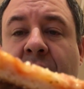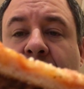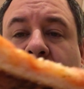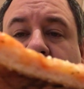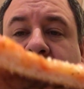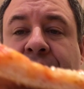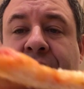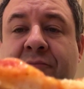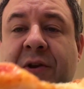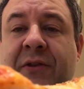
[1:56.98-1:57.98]
Right?
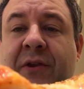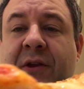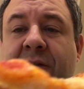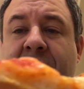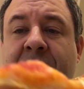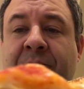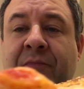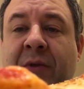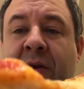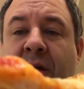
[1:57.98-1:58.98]
Pretty thin.
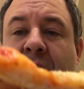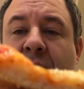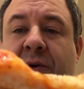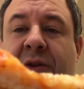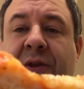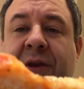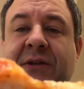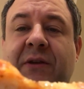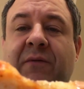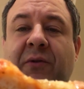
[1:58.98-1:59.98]
One of the
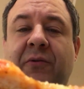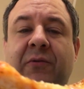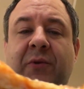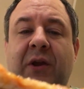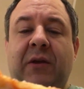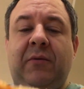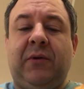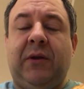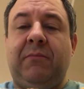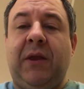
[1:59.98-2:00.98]
things I've learned when
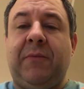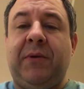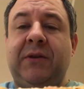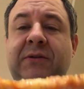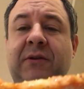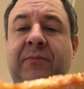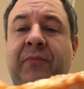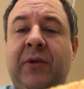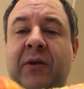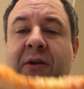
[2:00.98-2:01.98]
I make pizza,
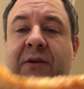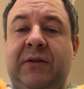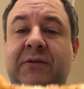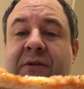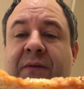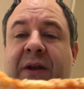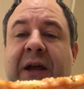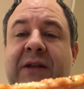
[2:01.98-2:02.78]
there's different